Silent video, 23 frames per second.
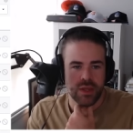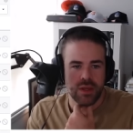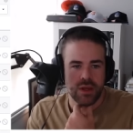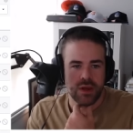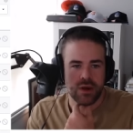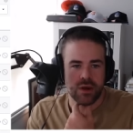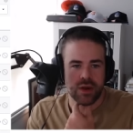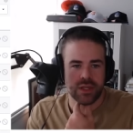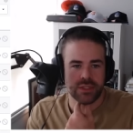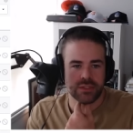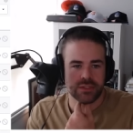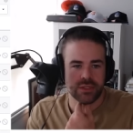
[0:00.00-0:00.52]

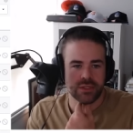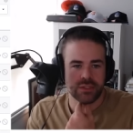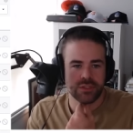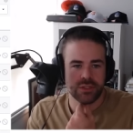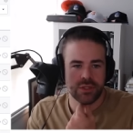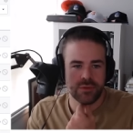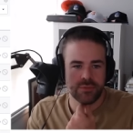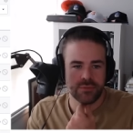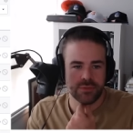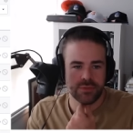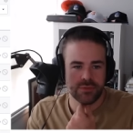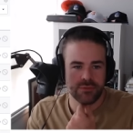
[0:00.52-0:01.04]
All right, so in
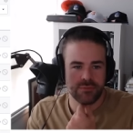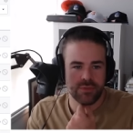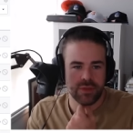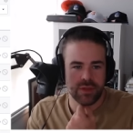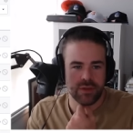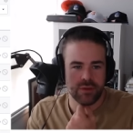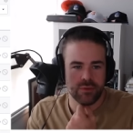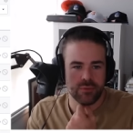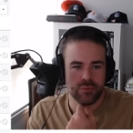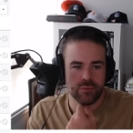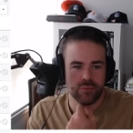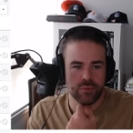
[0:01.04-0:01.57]
terms of
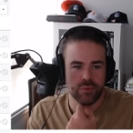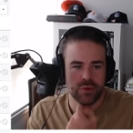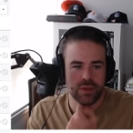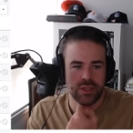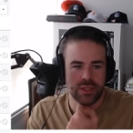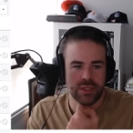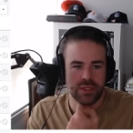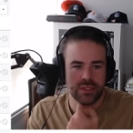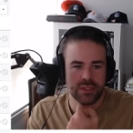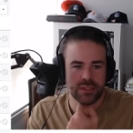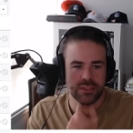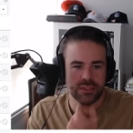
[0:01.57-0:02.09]
like
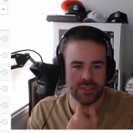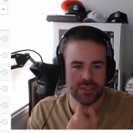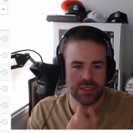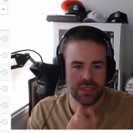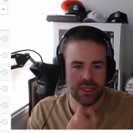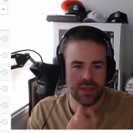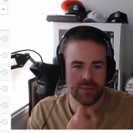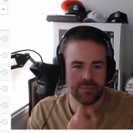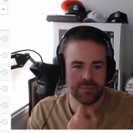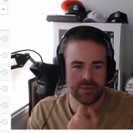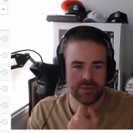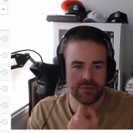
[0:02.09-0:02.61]
rookies and
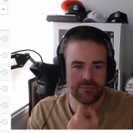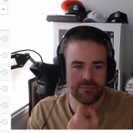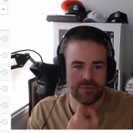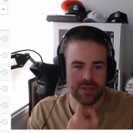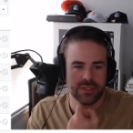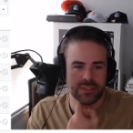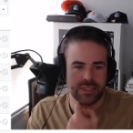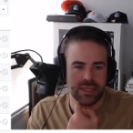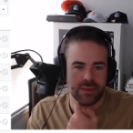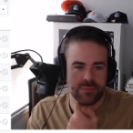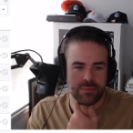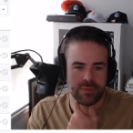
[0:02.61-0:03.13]
captain and
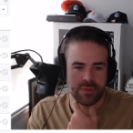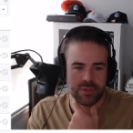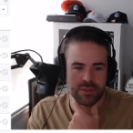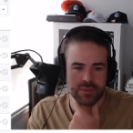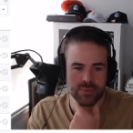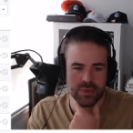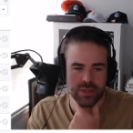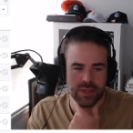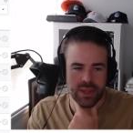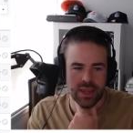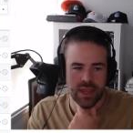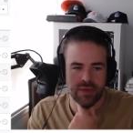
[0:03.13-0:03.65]
vice captain this
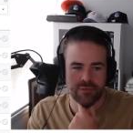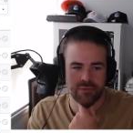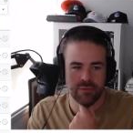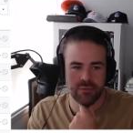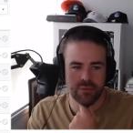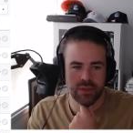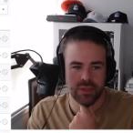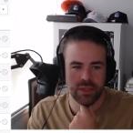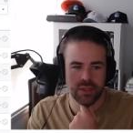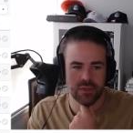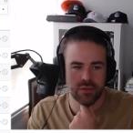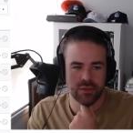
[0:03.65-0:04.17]
week, haven't
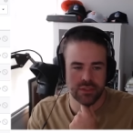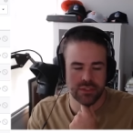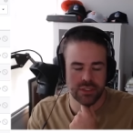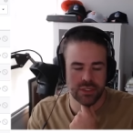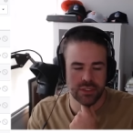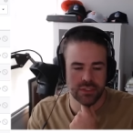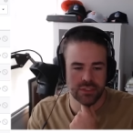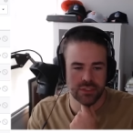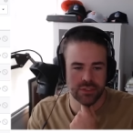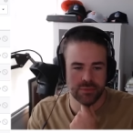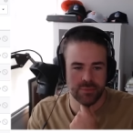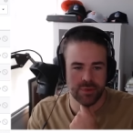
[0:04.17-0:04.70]
really looked at
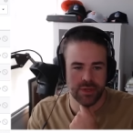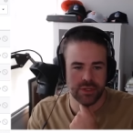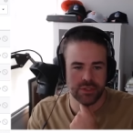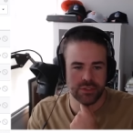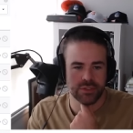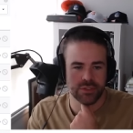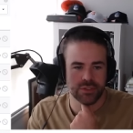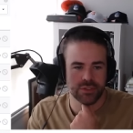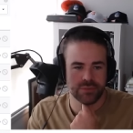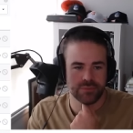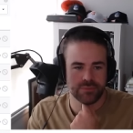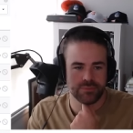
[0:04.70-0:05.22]
it too
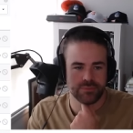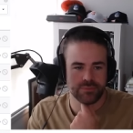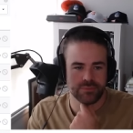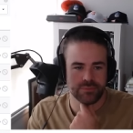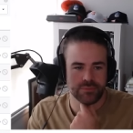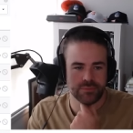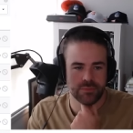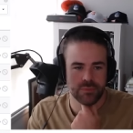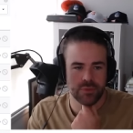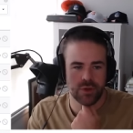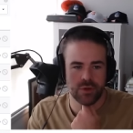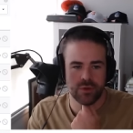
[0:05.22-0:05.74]
much.
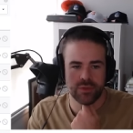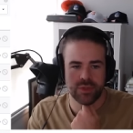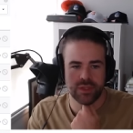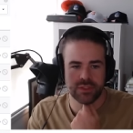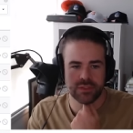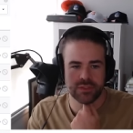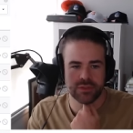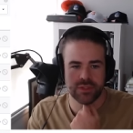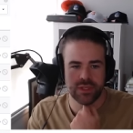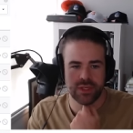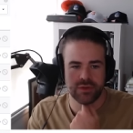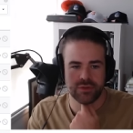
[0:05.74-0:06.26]
Oh,
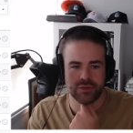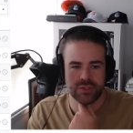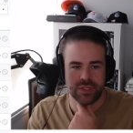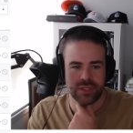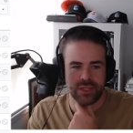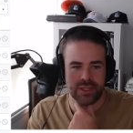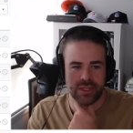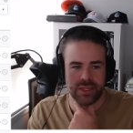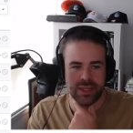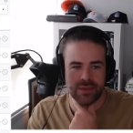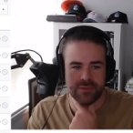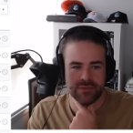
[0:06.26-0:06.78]
that's interesting.
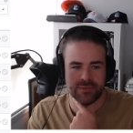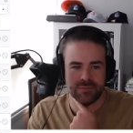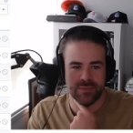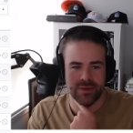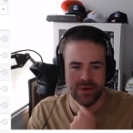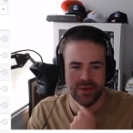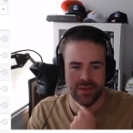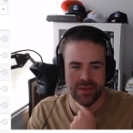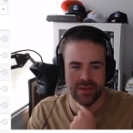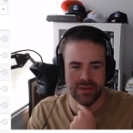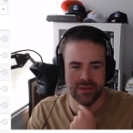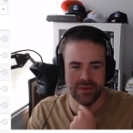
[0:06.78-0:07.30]
It kept
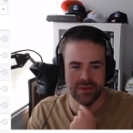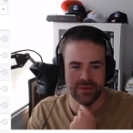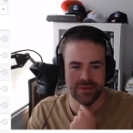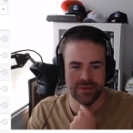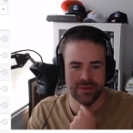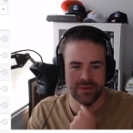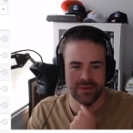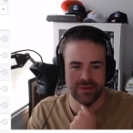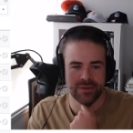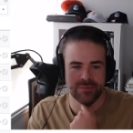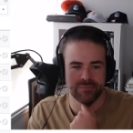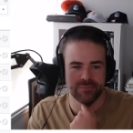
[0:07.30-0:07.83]
my
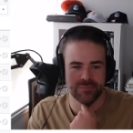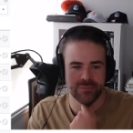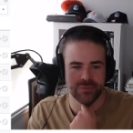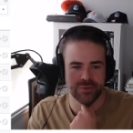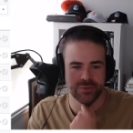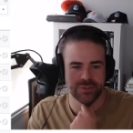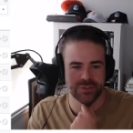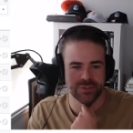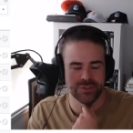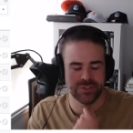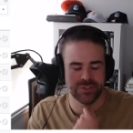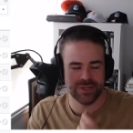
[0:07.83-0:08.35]
um,
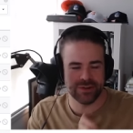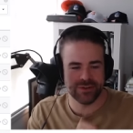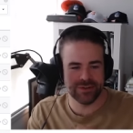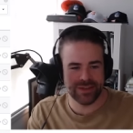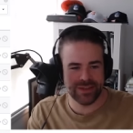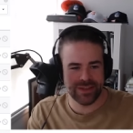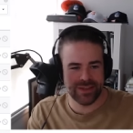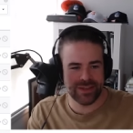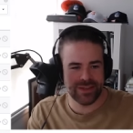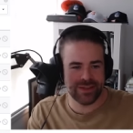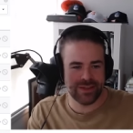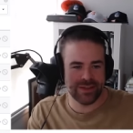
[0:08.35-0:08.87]
Tristan
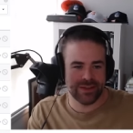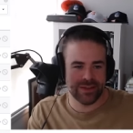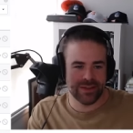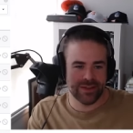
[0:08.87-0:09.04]
Xerri E